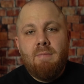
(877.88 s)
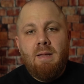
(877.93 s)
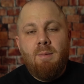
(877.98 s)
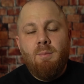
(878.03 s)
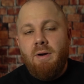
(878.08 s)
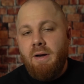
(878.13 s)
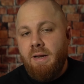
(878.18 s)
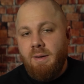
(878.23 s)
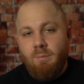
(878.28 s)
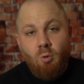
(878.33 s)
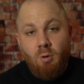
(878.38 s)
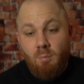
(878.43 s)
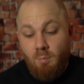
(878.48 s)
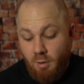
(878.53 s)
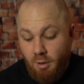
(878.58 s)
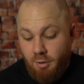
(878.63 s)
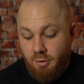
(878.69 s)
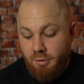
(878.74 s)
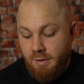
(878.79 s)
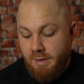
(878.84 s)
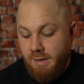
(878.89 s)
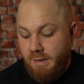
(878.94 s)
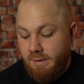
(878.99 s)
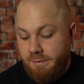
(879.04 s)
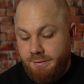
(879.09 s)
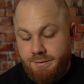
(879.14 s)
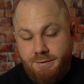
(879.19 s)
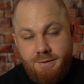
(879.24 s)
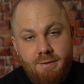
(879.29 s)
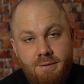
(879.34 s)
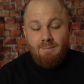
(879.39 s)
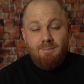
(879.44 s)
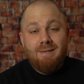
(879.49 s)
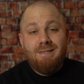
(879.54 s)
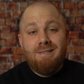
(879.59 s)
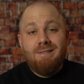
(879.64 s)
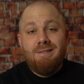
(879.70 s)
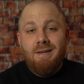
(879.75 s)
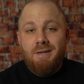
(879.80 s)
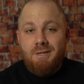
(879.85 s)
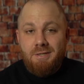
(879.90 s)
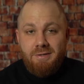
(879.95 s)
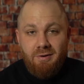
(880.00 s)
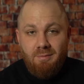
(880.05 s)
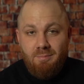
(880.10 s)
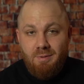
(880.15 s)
I'm gonna need more marker colors. My stationery